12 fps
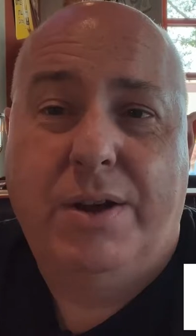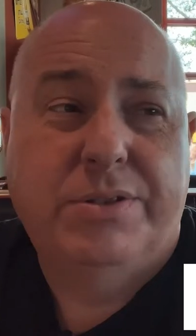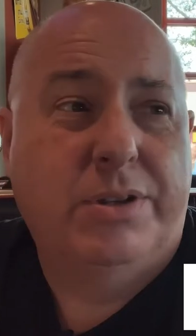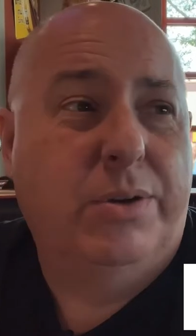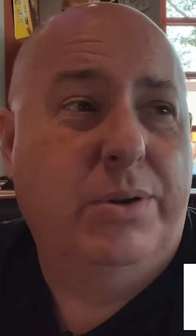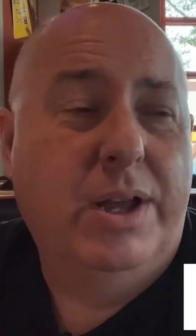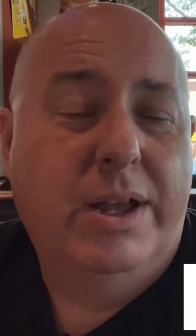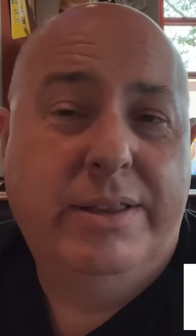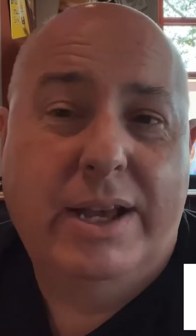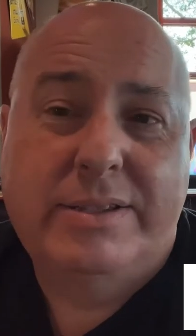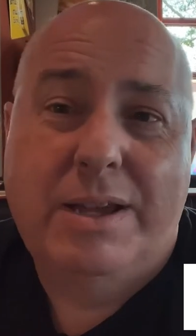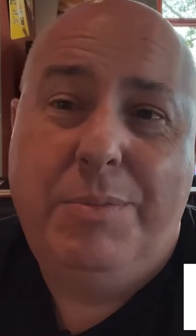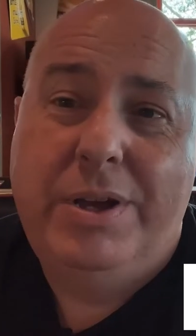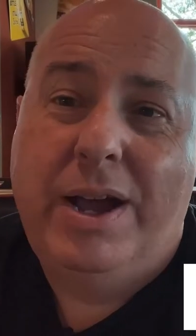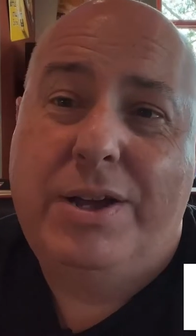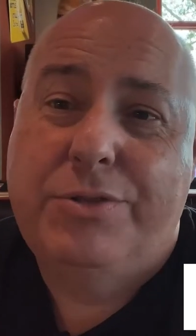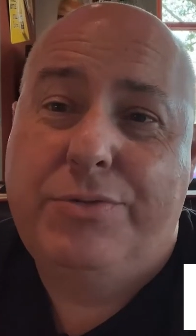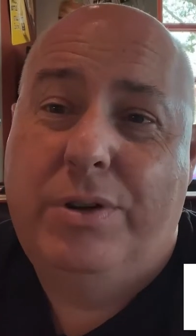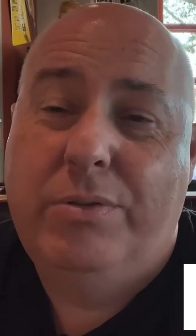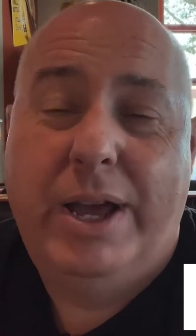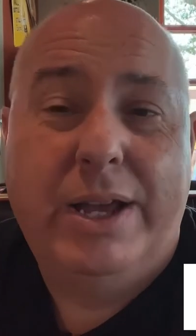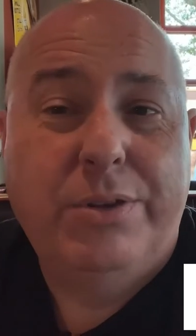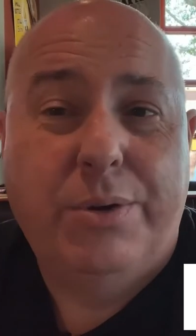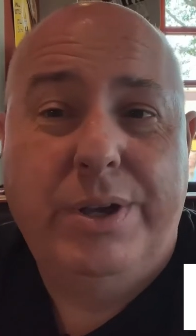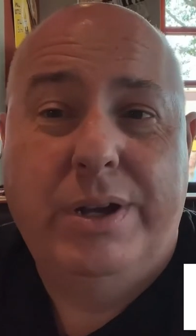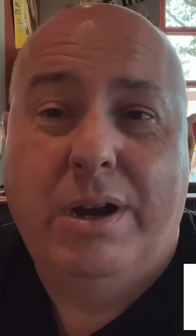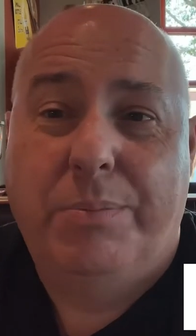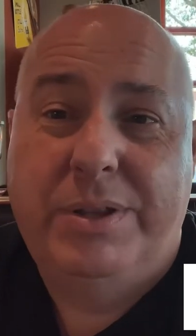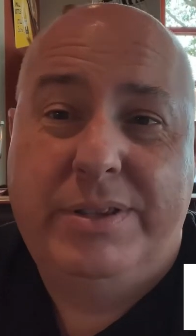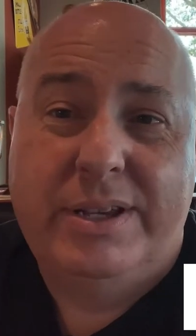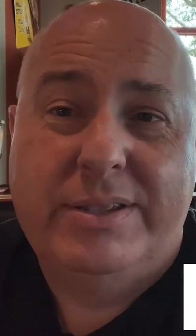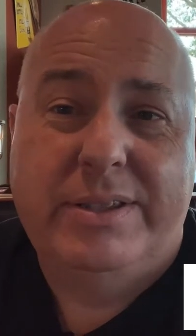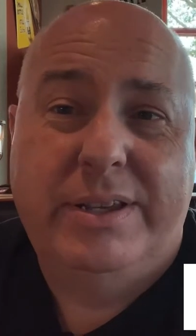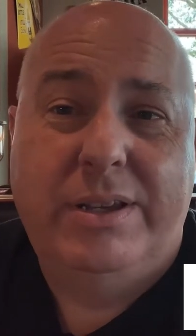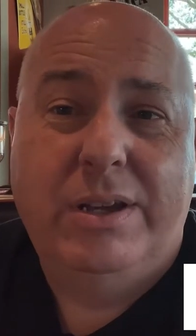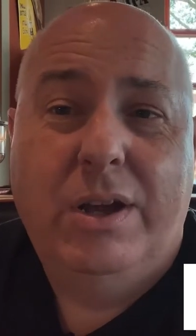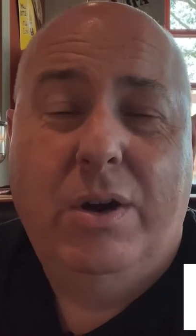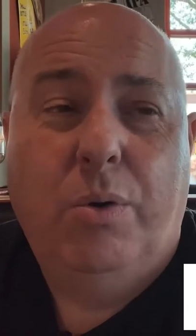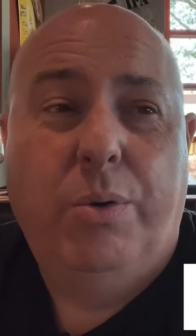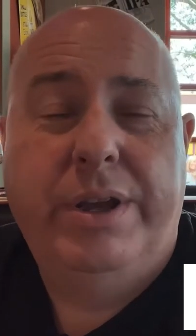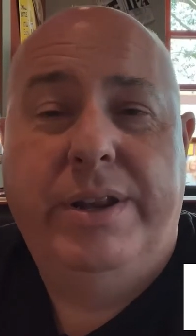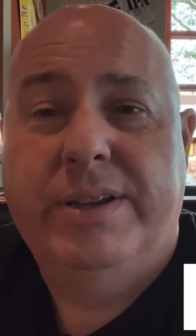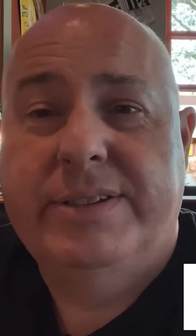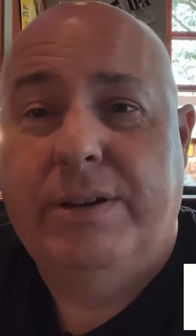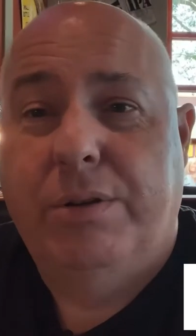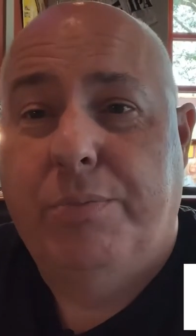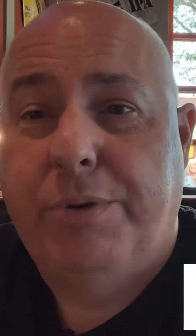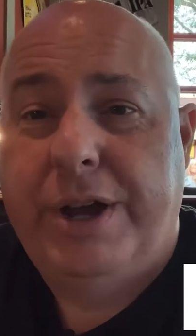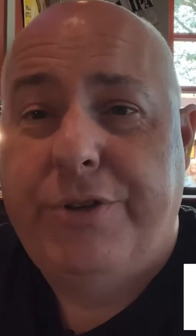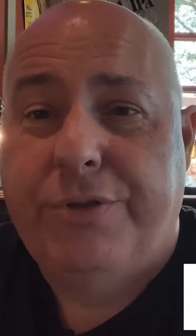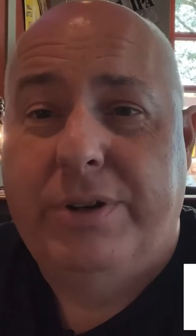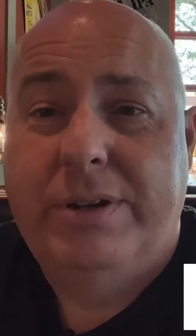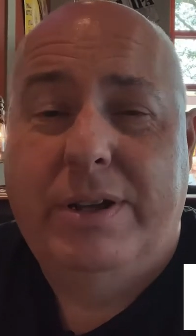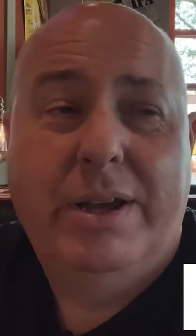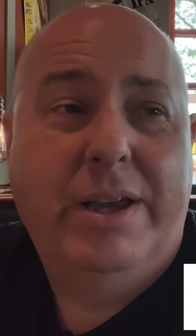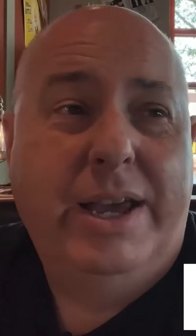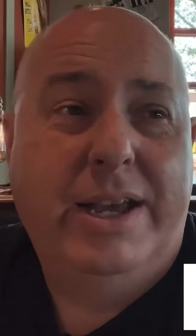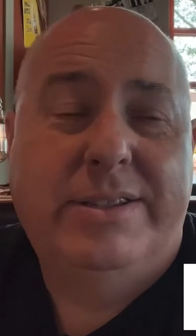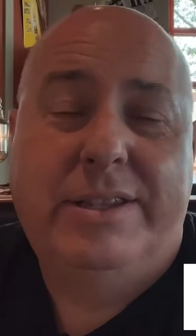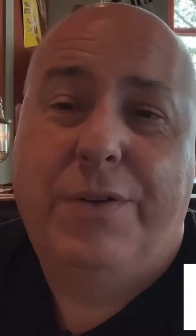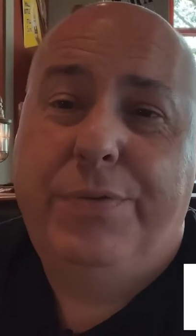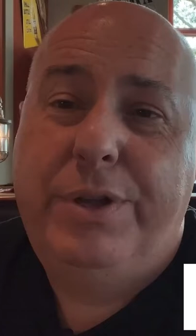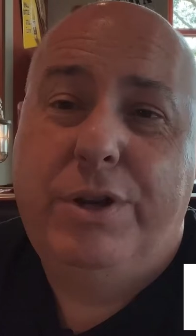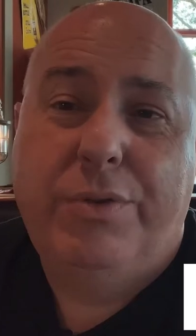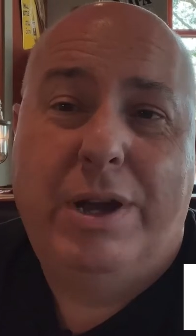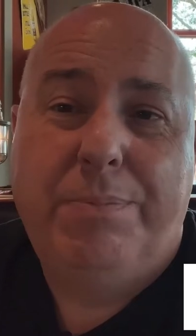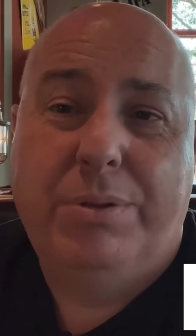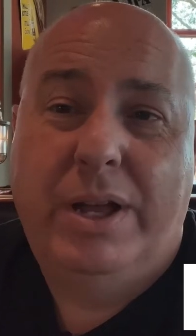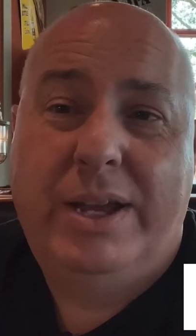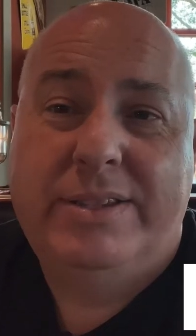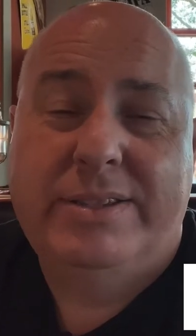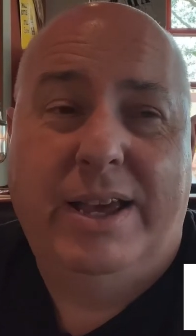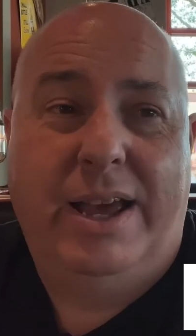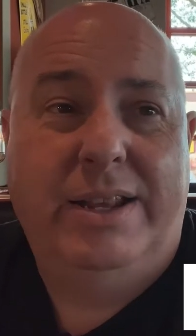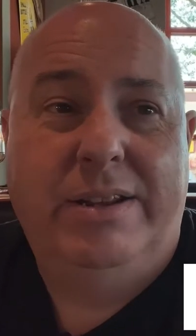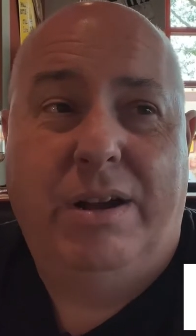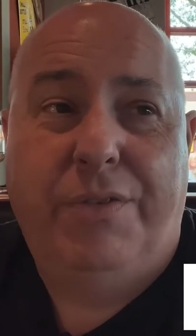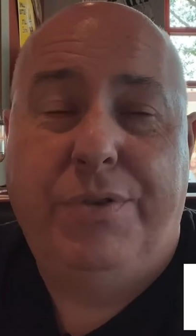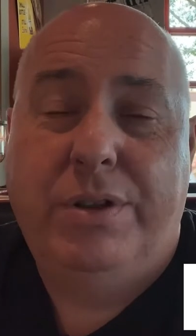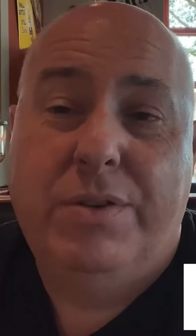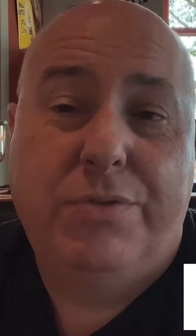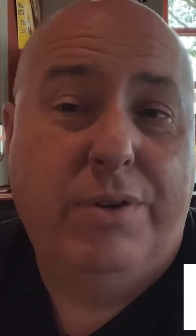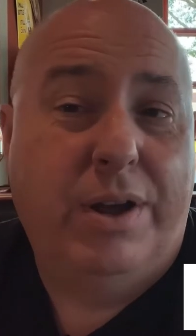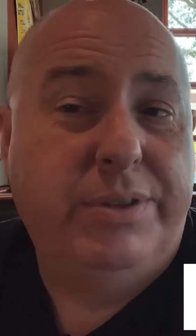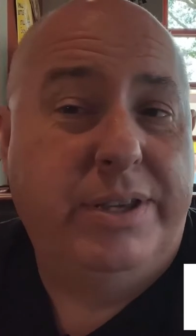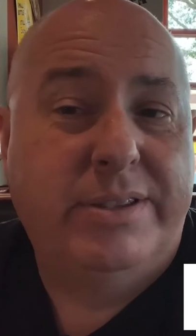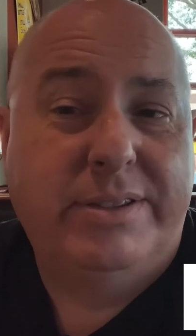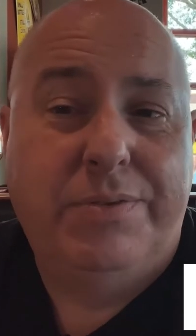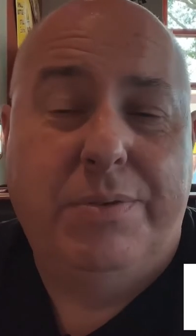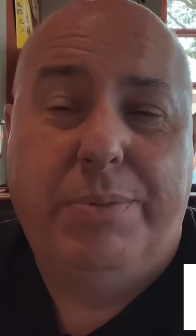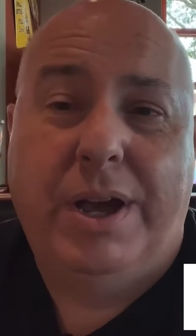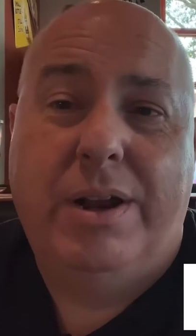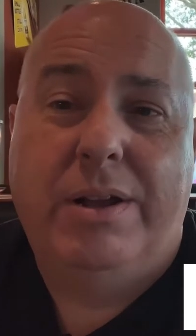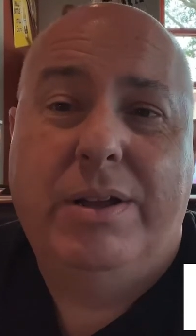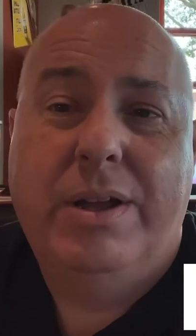So next time you guys are in Orlando, or you come to Disney, or you're near Celebration, it's definitely a great place. And uh, if you live around here, it's even better.